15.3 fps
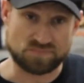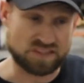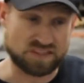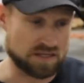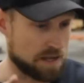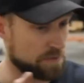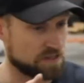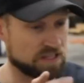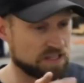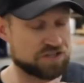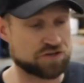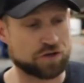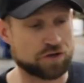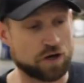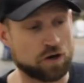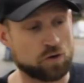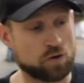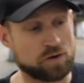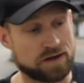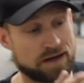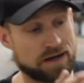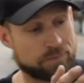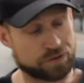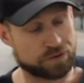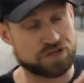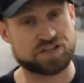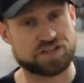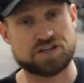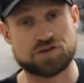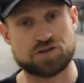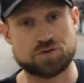I'm going to let you go. I
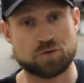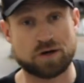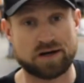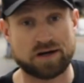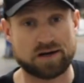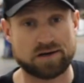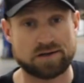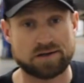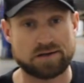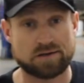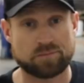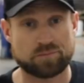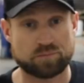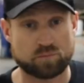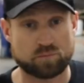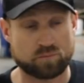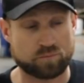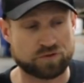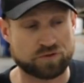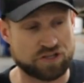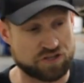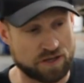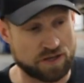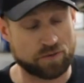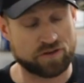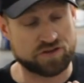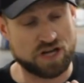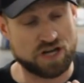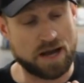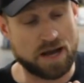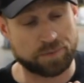appreciate you coming to the
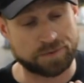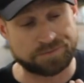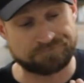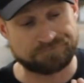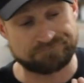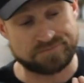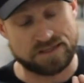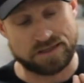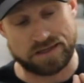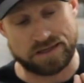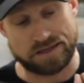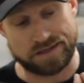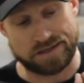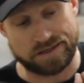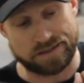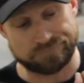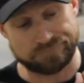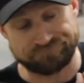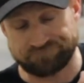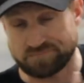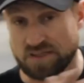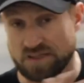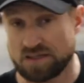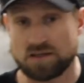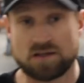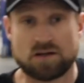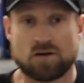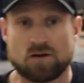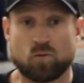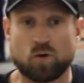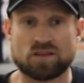shop. One
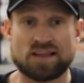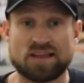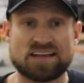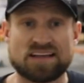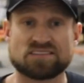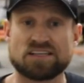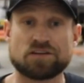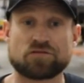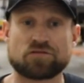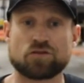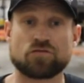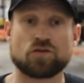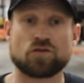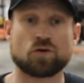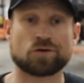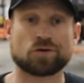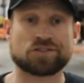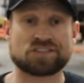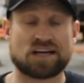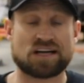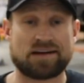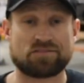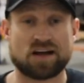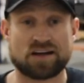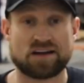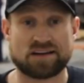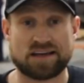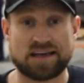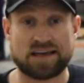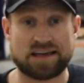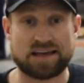last thing for the viewers. I've
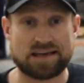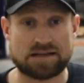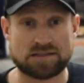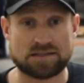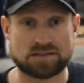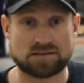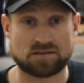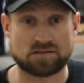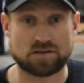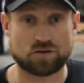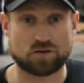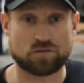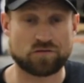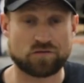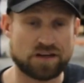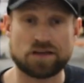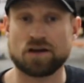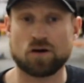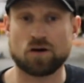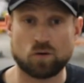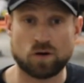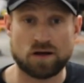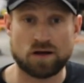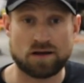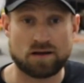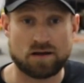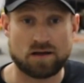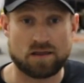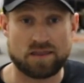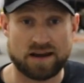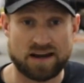got a little video
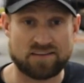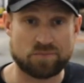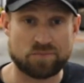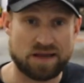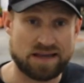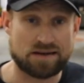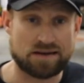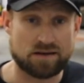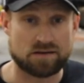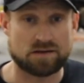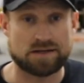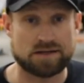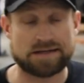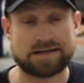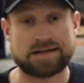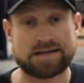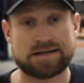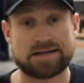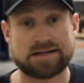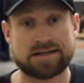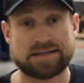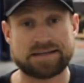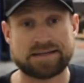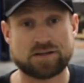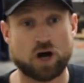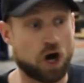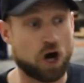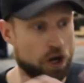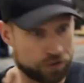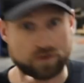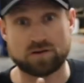that I've made in
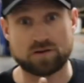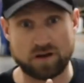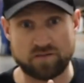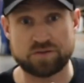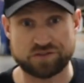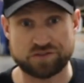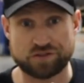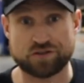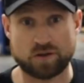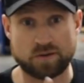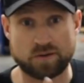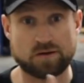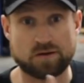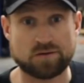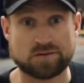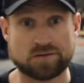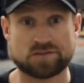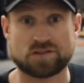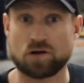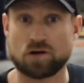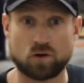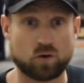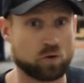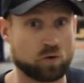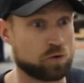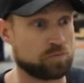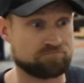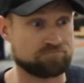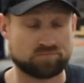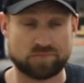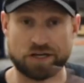honor of Mr. Turbo.
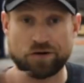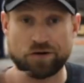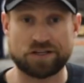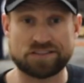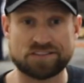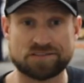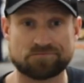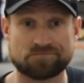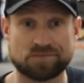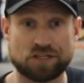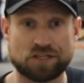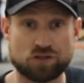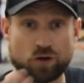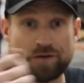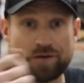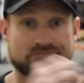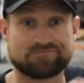So here it is. Enjoy.